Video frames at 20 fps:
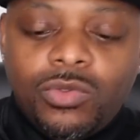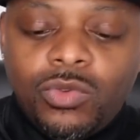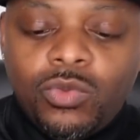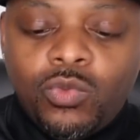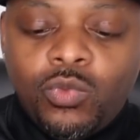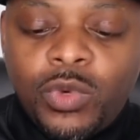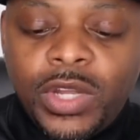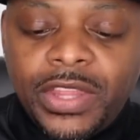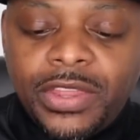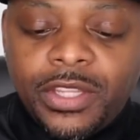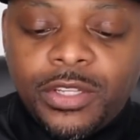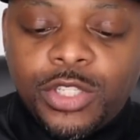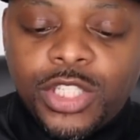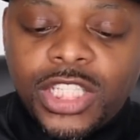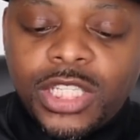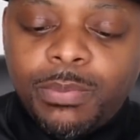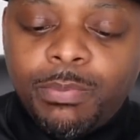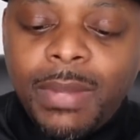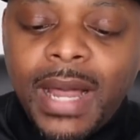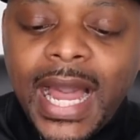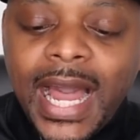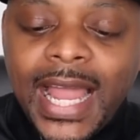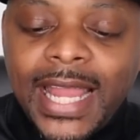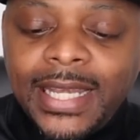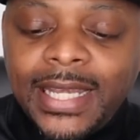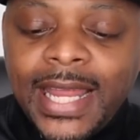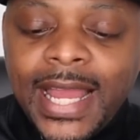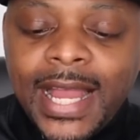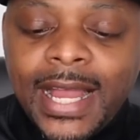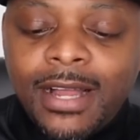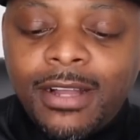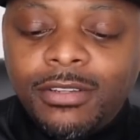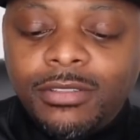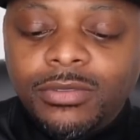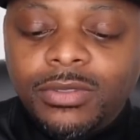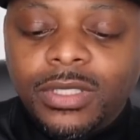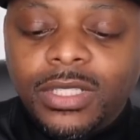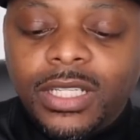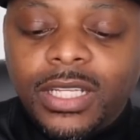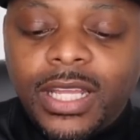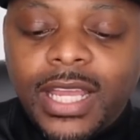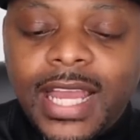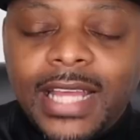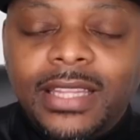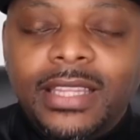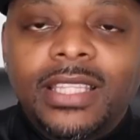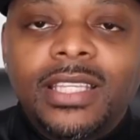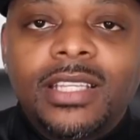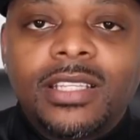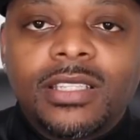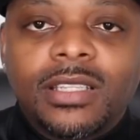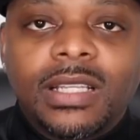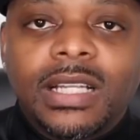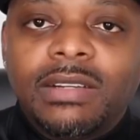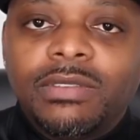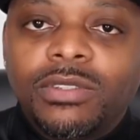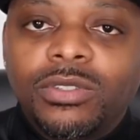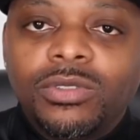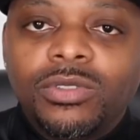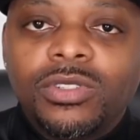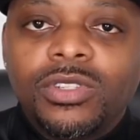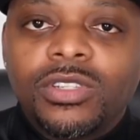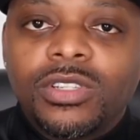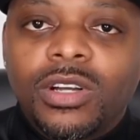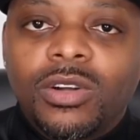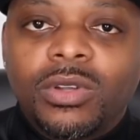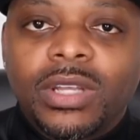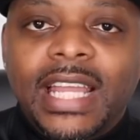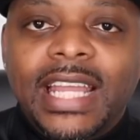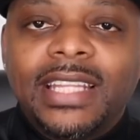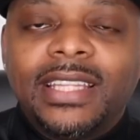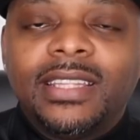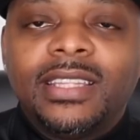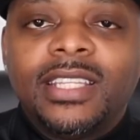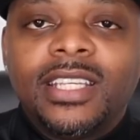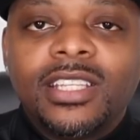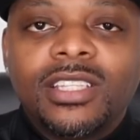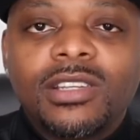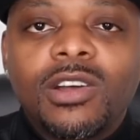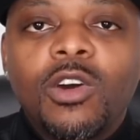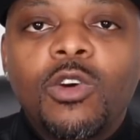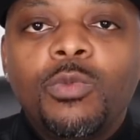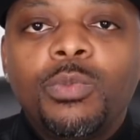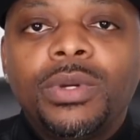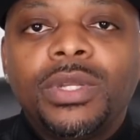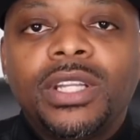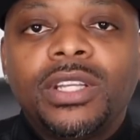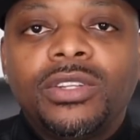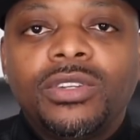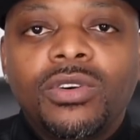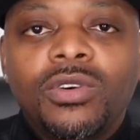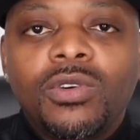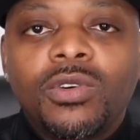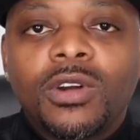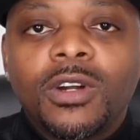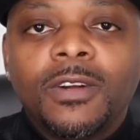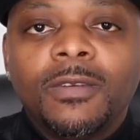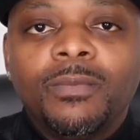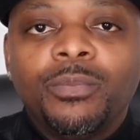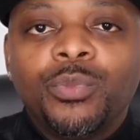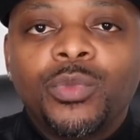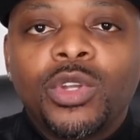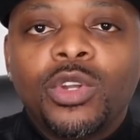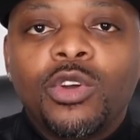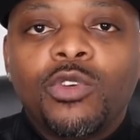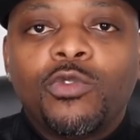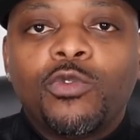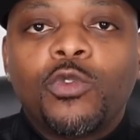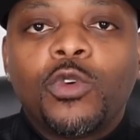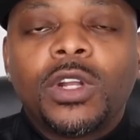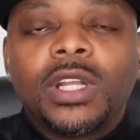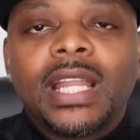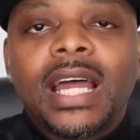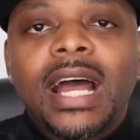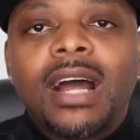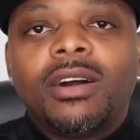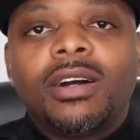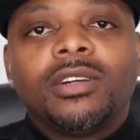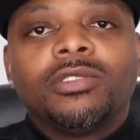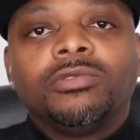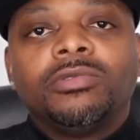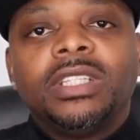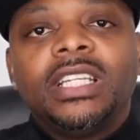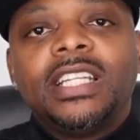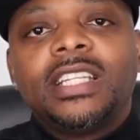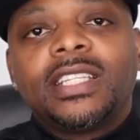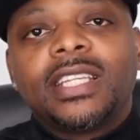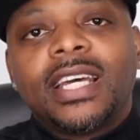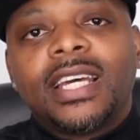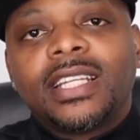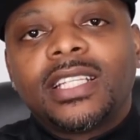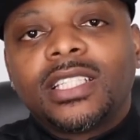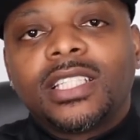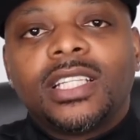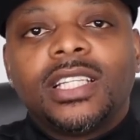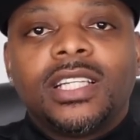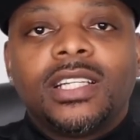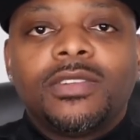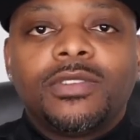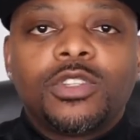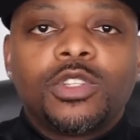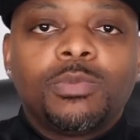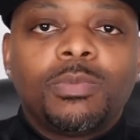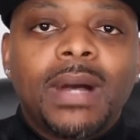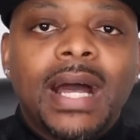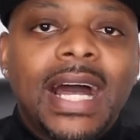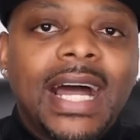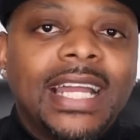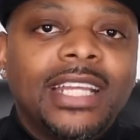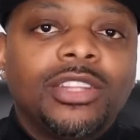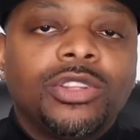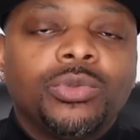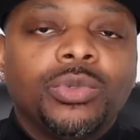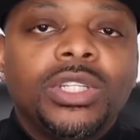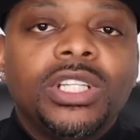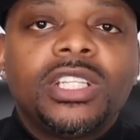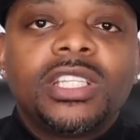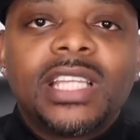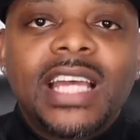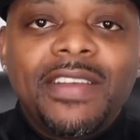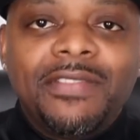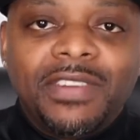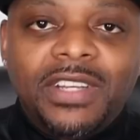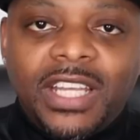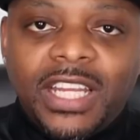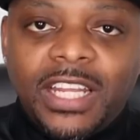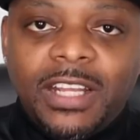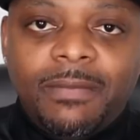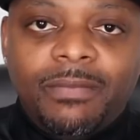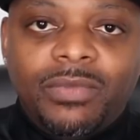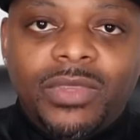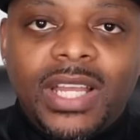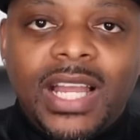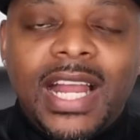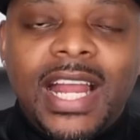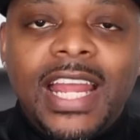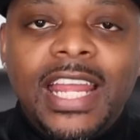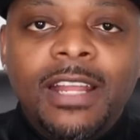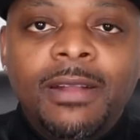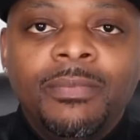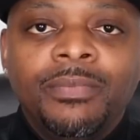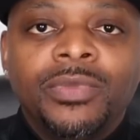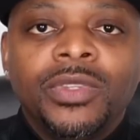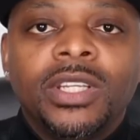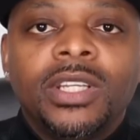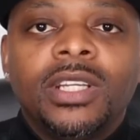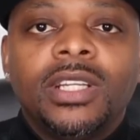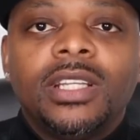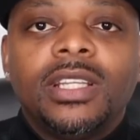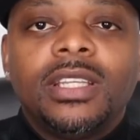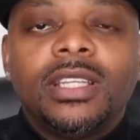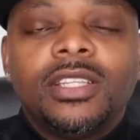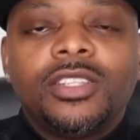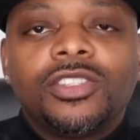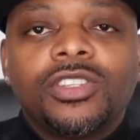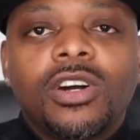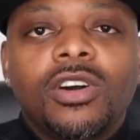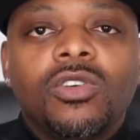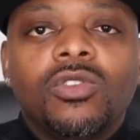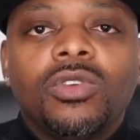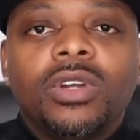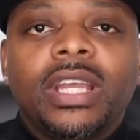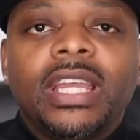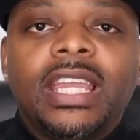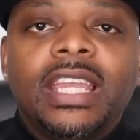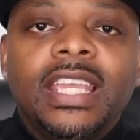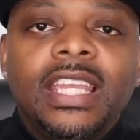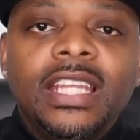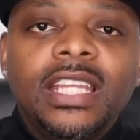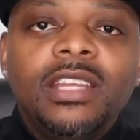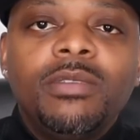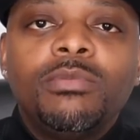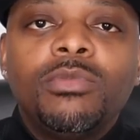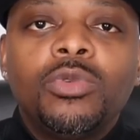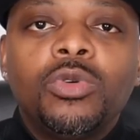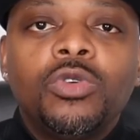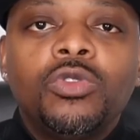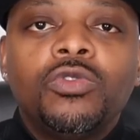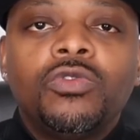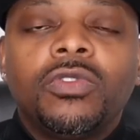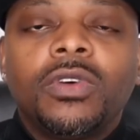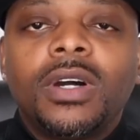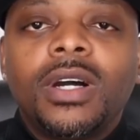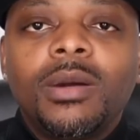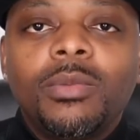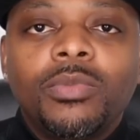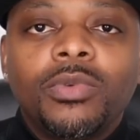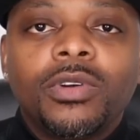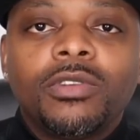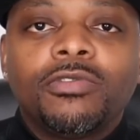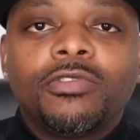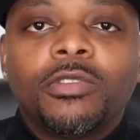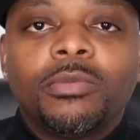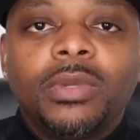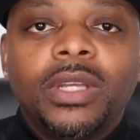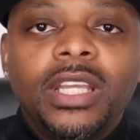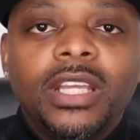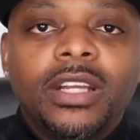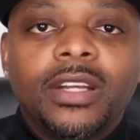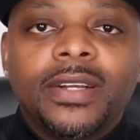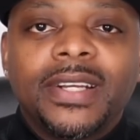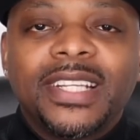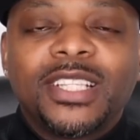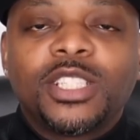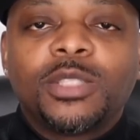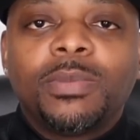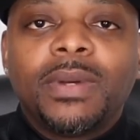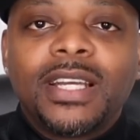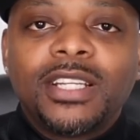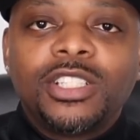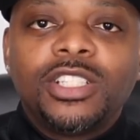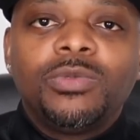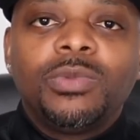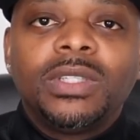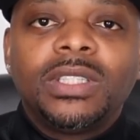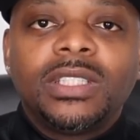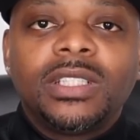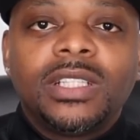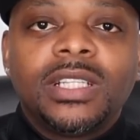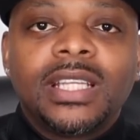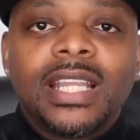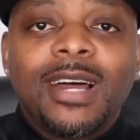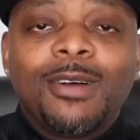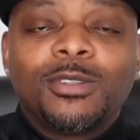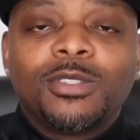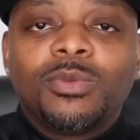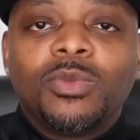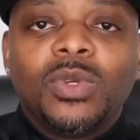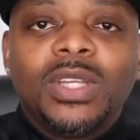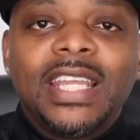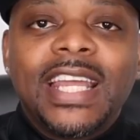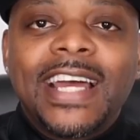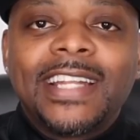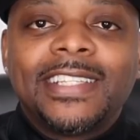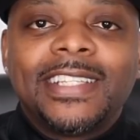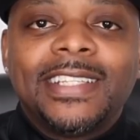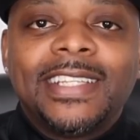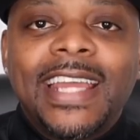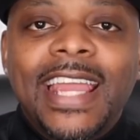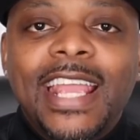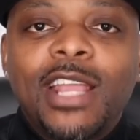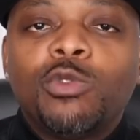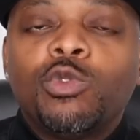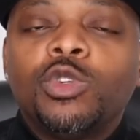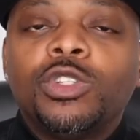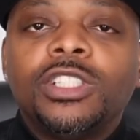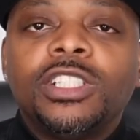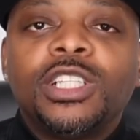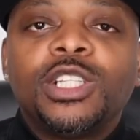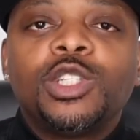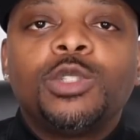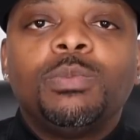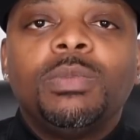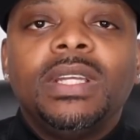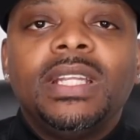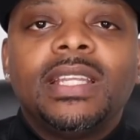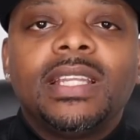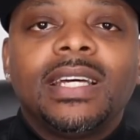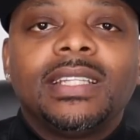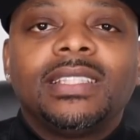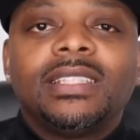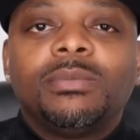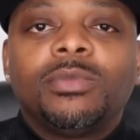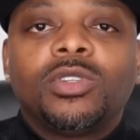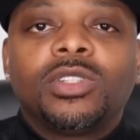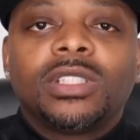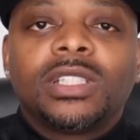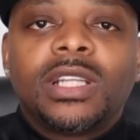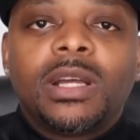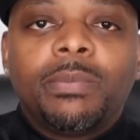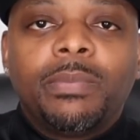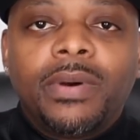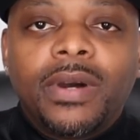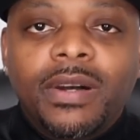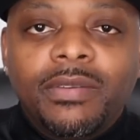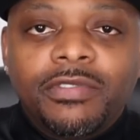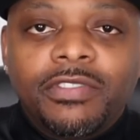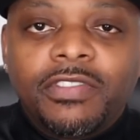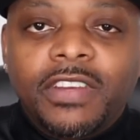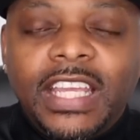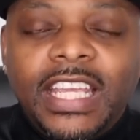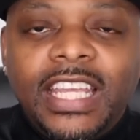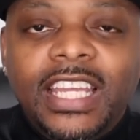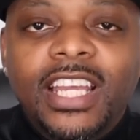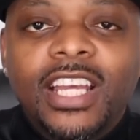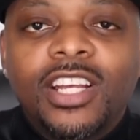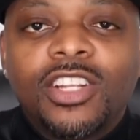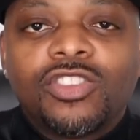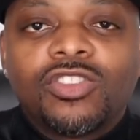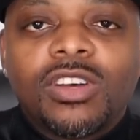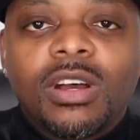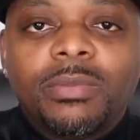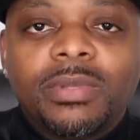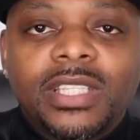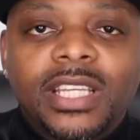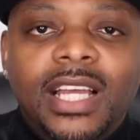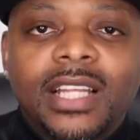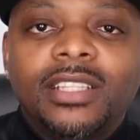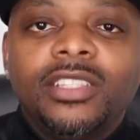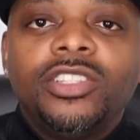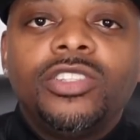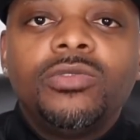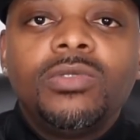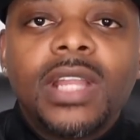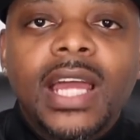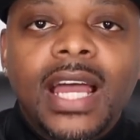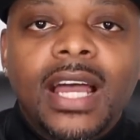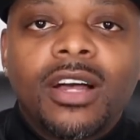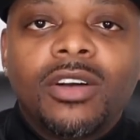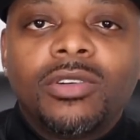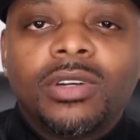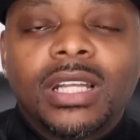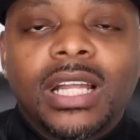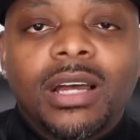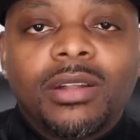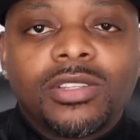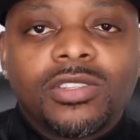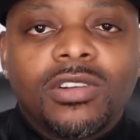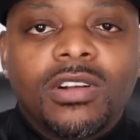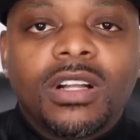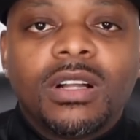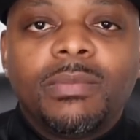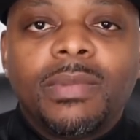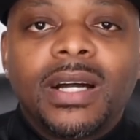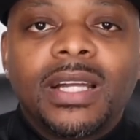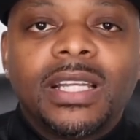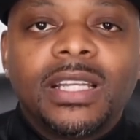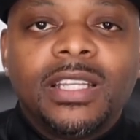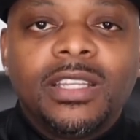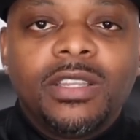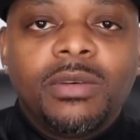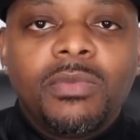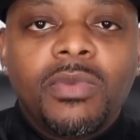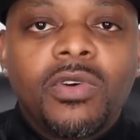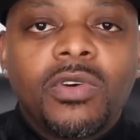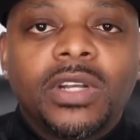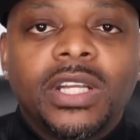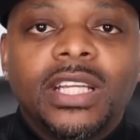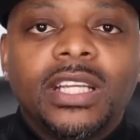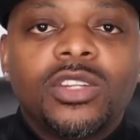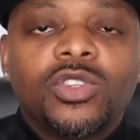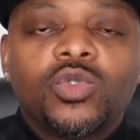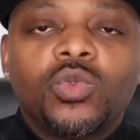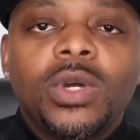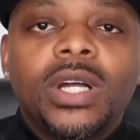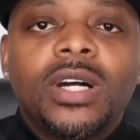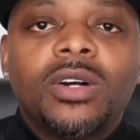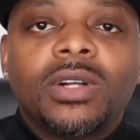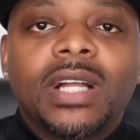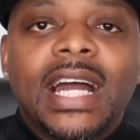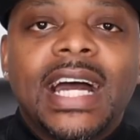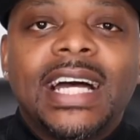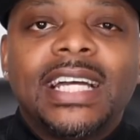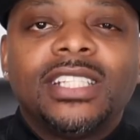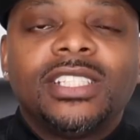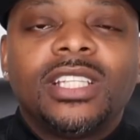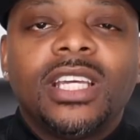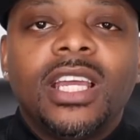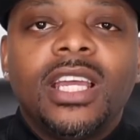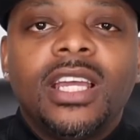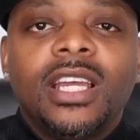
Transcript: With the SPY down at this level, okay, this opened a door for now a retest of SPY 370, all right? So any move upward from here, especially with the announcement we got today, will just be nothing more than a pump fake. So I'm telling you now, and I'll talk about it in the morning as well, guys.